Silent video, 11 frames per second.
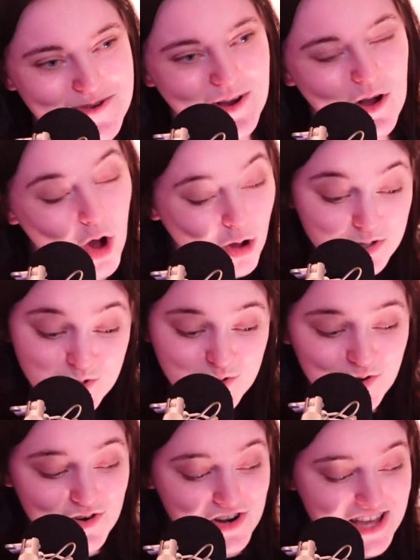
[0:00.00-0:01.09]
But
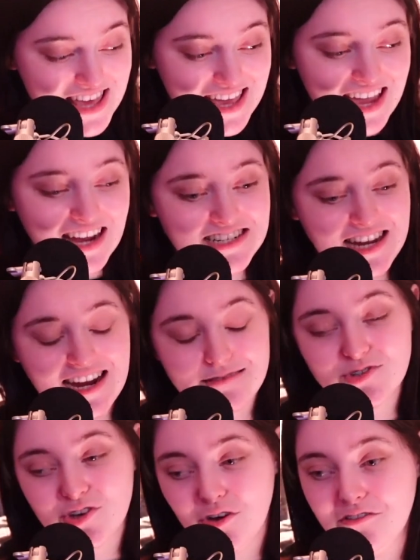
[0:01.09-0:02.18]
also in
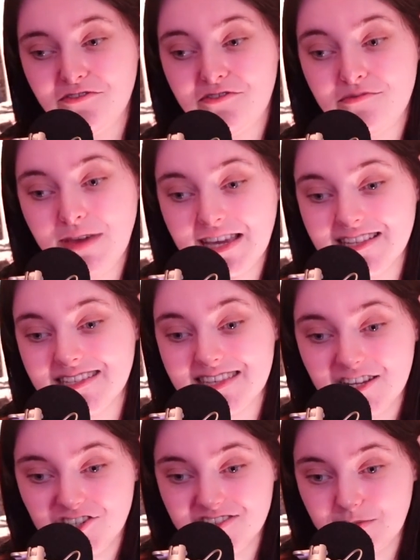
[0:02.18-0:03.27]
terms of making
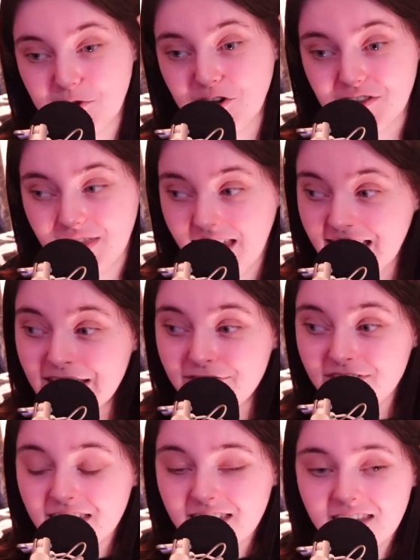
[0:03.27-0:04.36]
decisions about your life,
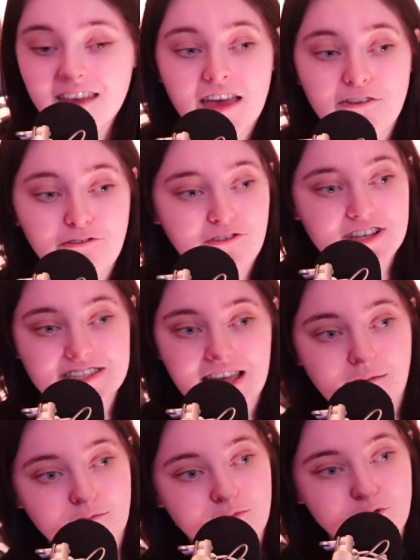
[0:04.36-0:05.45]
if for
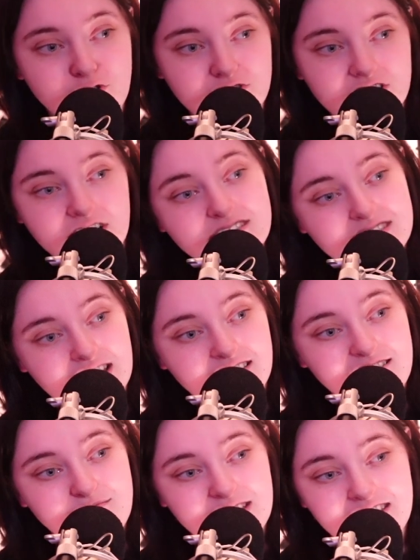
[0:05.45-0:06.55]
example your gut's
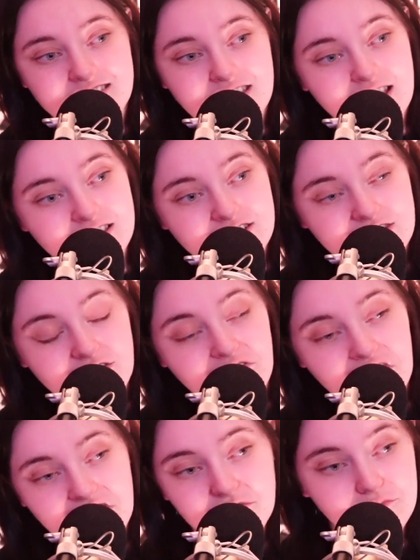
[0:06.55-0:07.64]
telling you
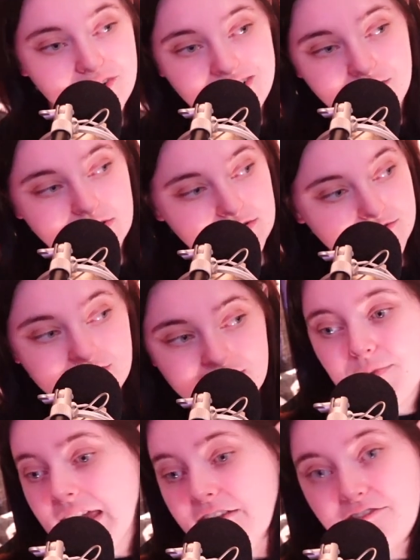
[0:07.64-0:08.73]
that you want to go
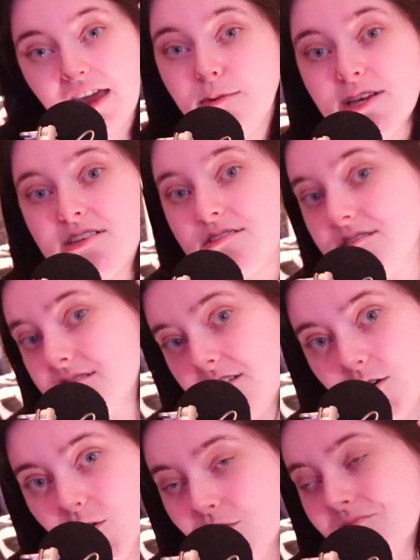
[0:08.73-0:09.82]
be famous,
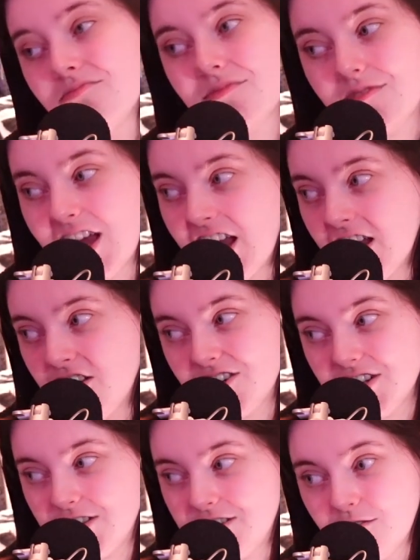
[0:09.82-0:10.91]
you
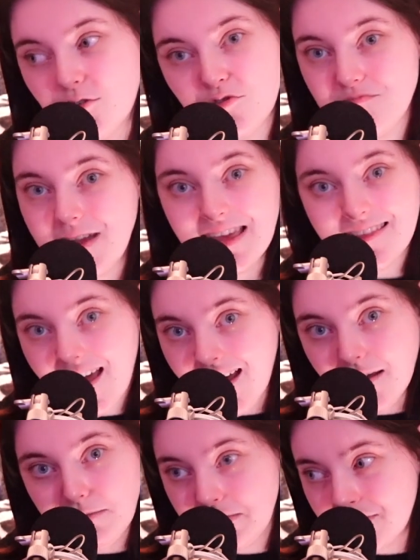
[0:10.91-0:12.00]
need to go and make that
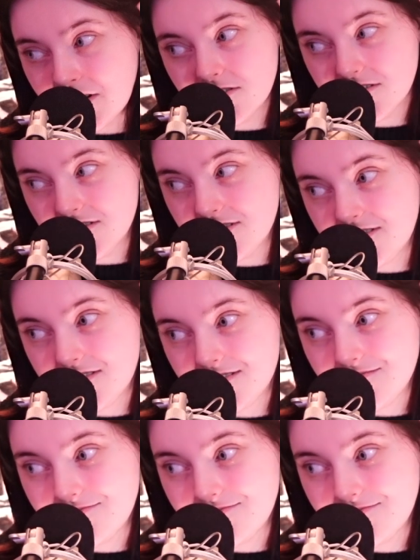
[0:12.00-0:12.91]
happen because